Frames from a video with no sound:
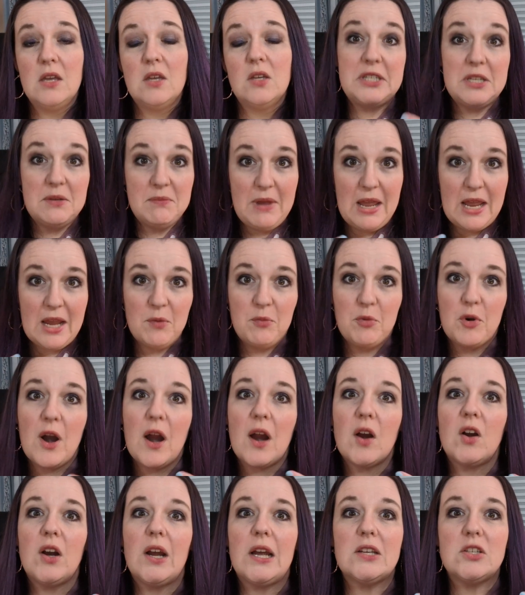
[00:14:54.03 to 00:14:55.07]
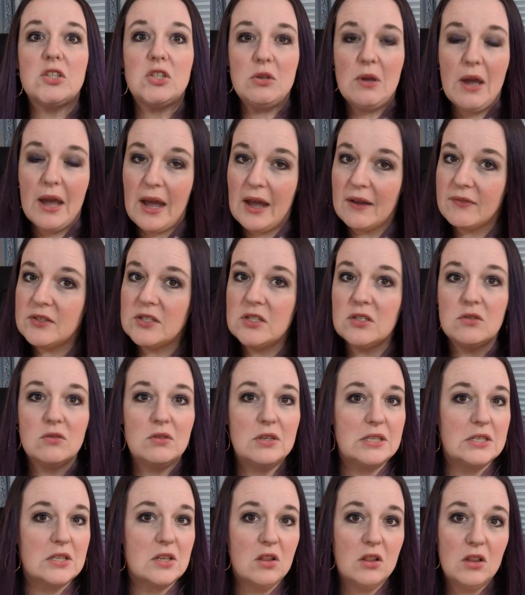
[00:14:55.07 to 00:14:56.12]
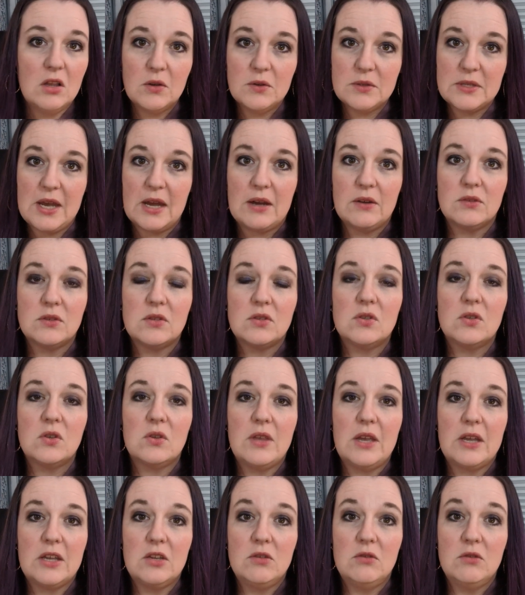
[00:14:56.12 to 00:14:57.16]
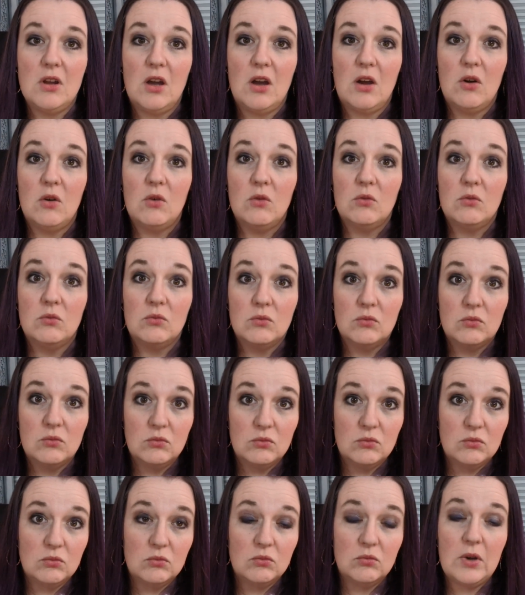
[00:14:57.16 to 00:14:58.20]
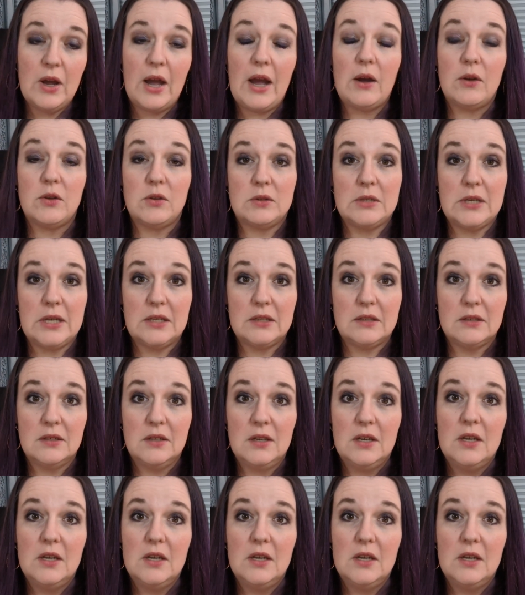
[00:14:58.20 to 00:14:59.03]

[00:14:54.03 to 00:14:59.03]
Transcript: To make progress, you have to do these closeouts so that you know how you did.